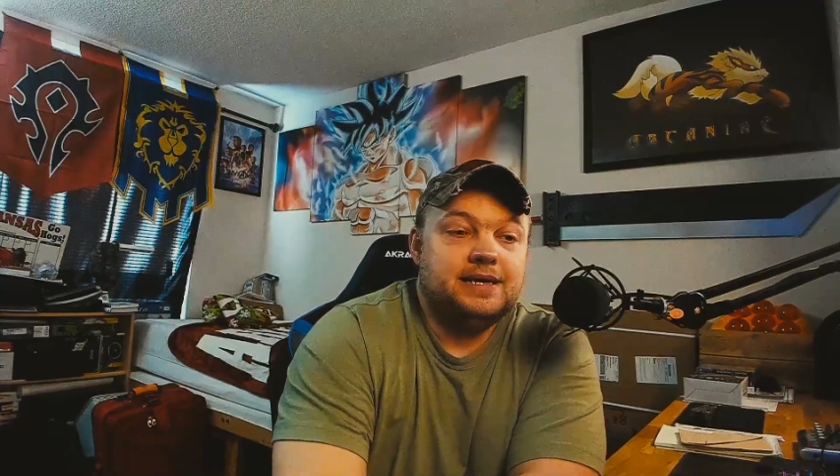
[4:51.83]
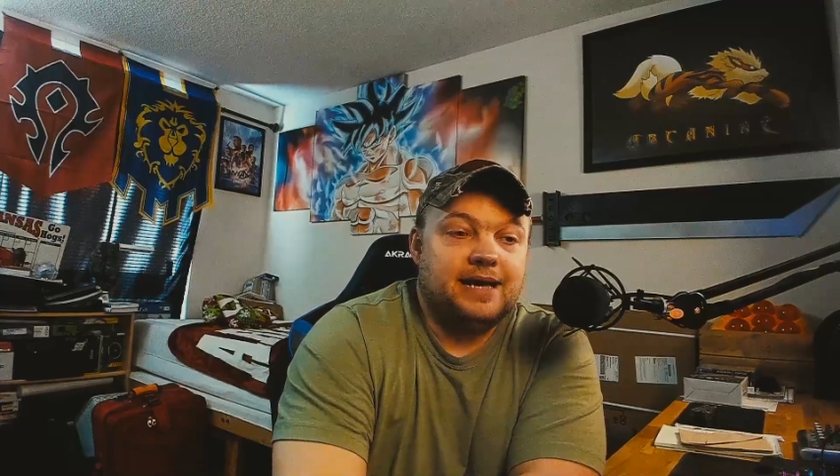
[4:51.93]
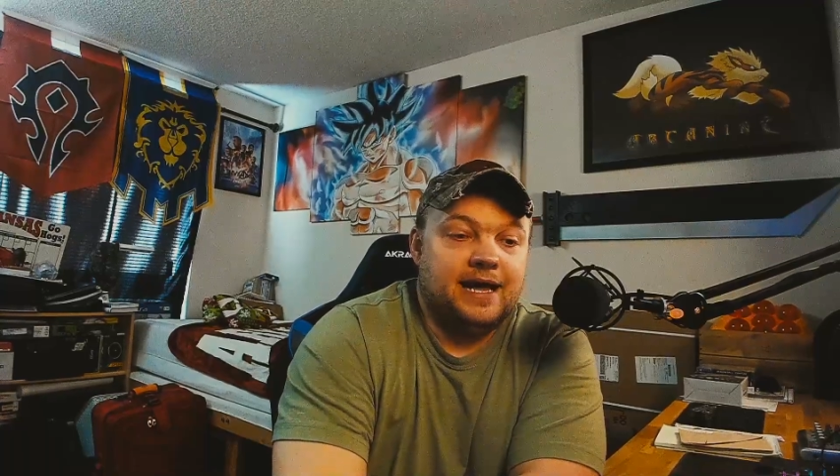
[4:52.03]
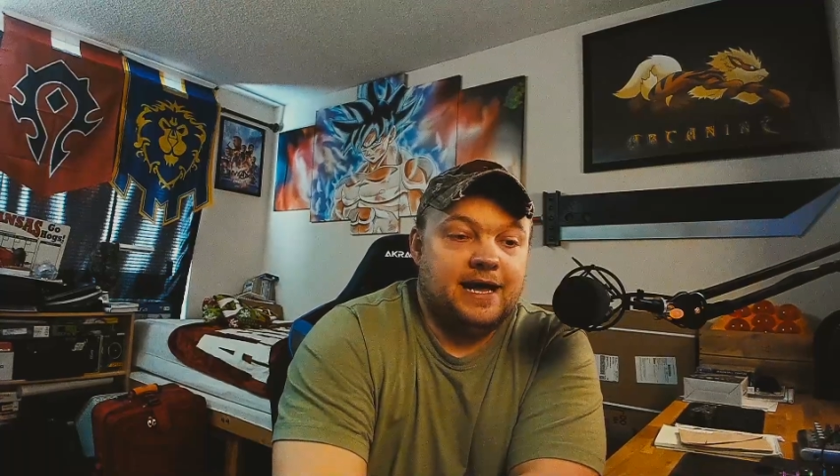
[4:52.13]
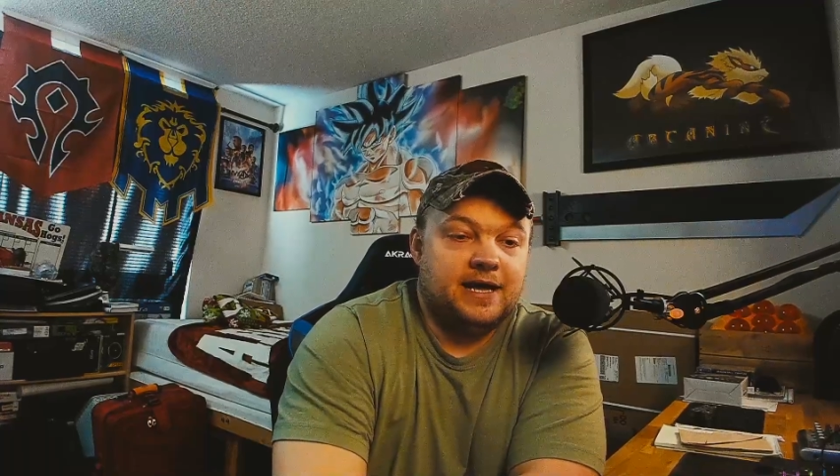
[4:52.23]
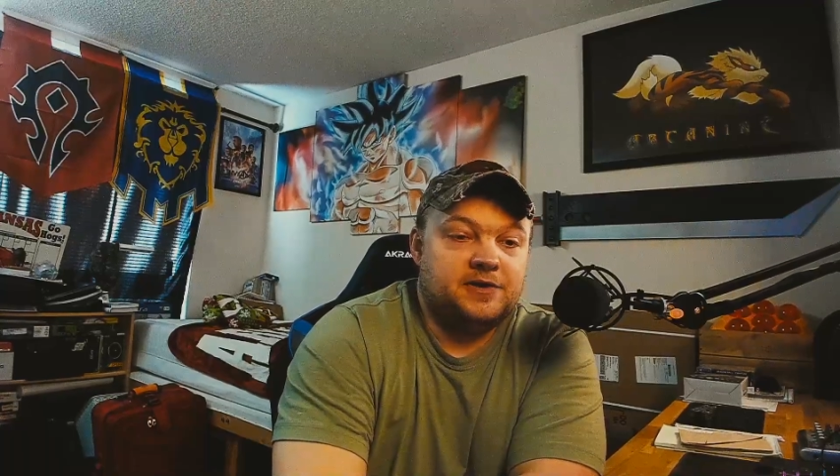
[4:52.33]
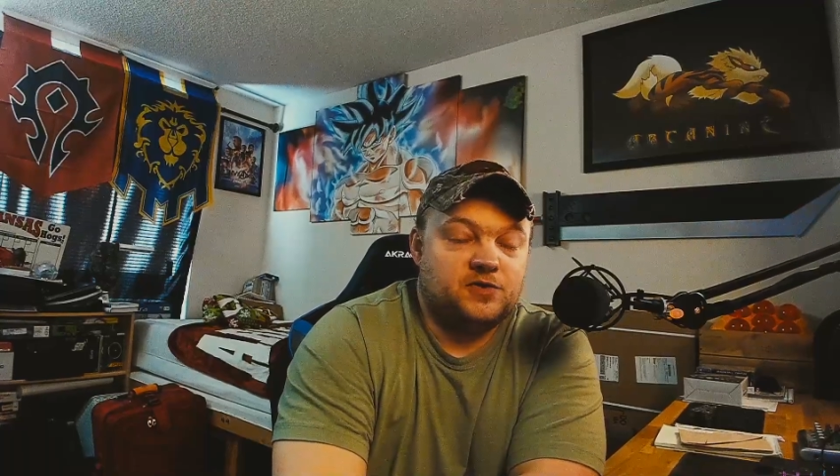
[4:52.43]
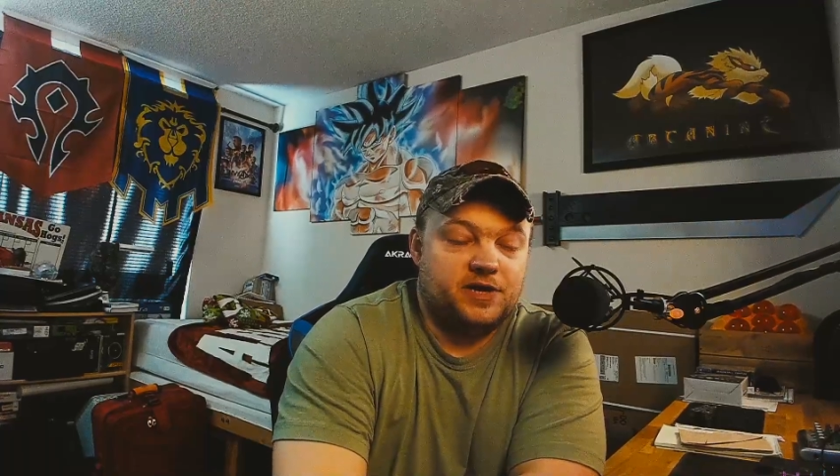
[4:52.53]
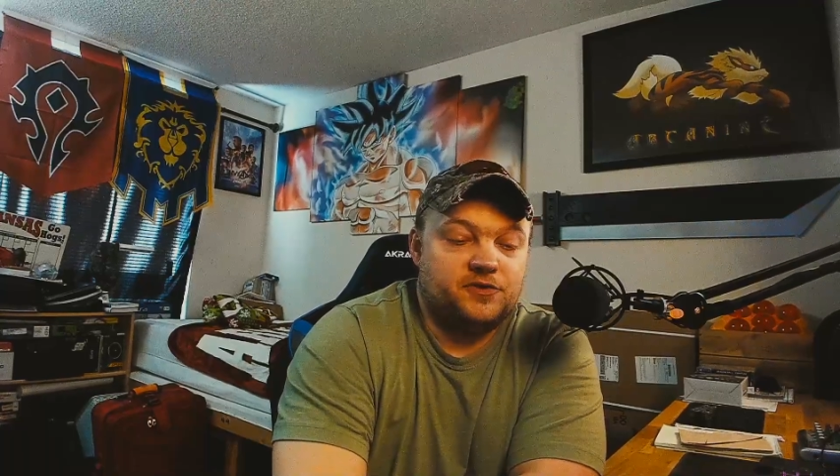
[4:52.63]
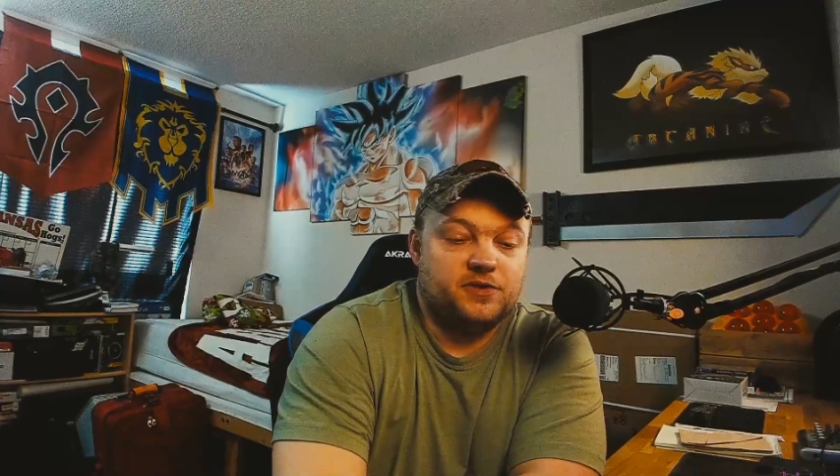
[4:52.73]
And
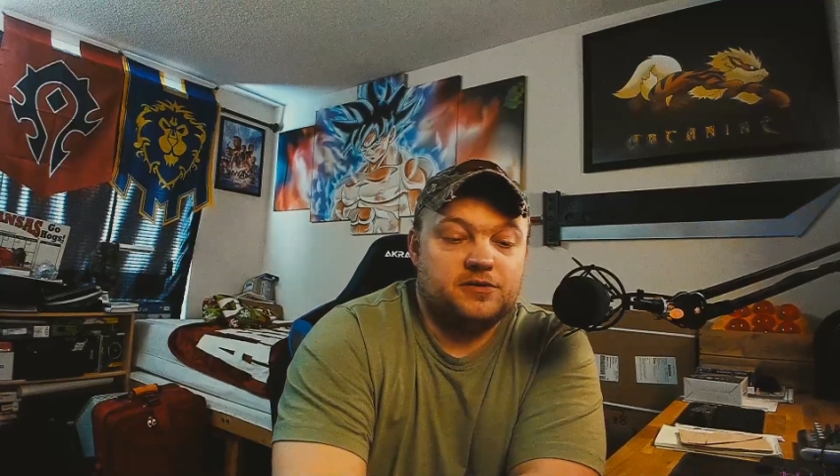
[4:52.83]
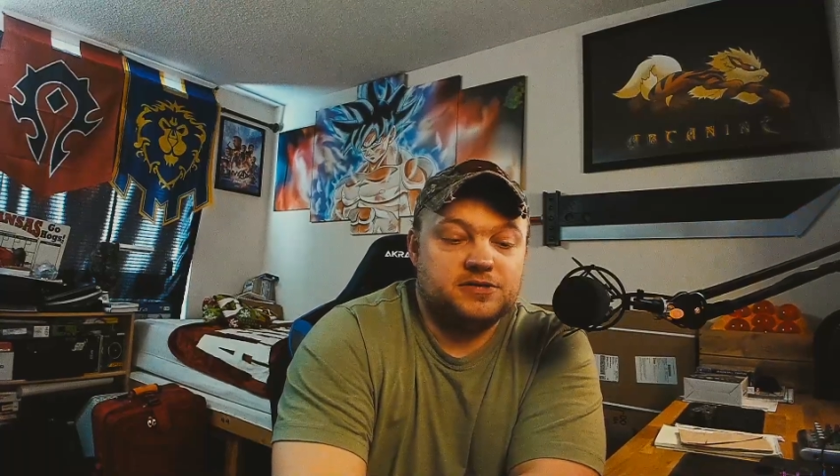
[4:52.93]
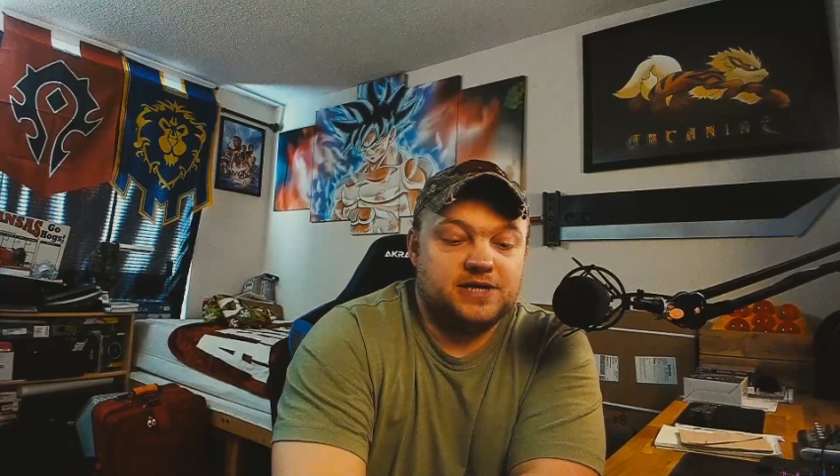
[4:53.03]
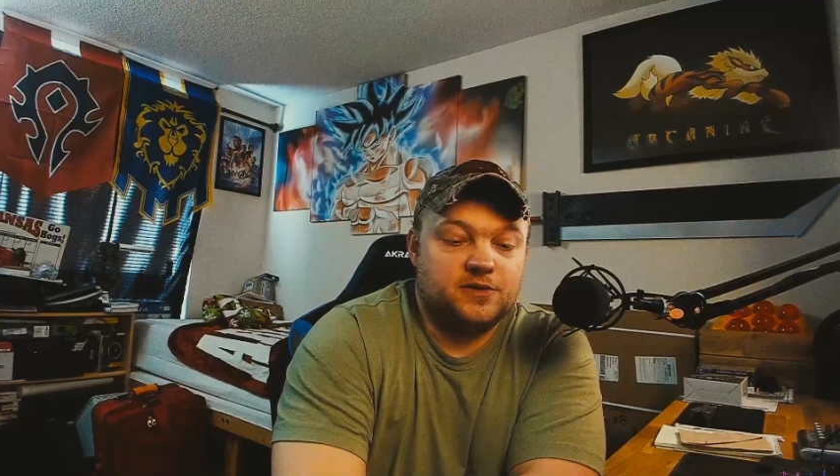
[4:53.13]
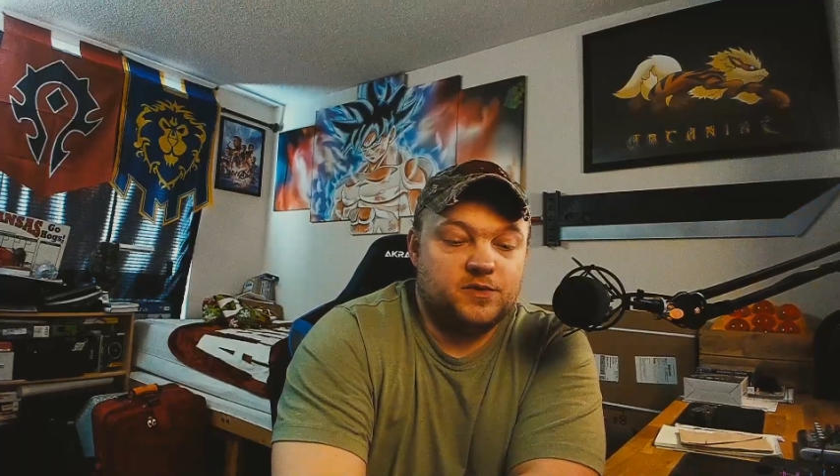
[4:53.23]
twenty-three years later,